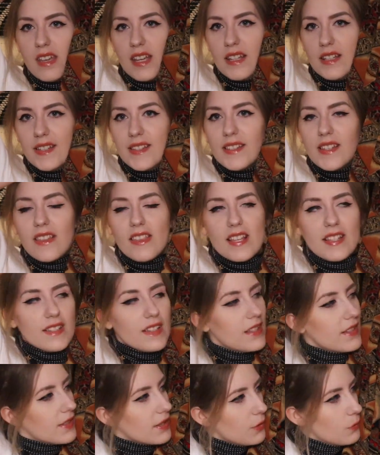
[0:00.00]
this
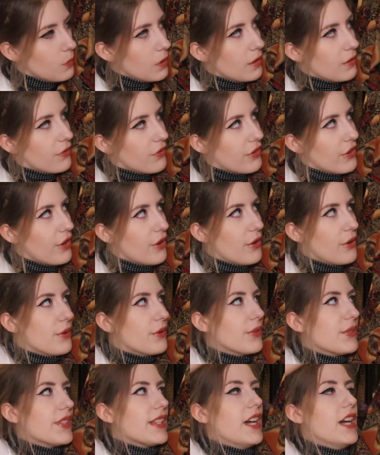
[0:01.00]
is one of
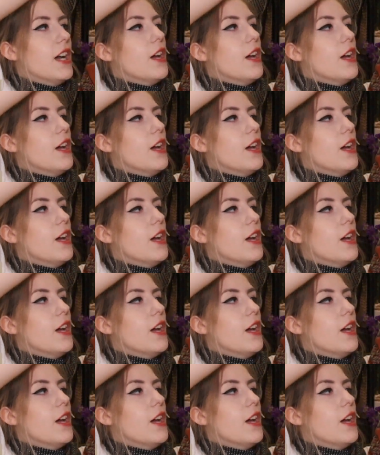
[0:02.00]
those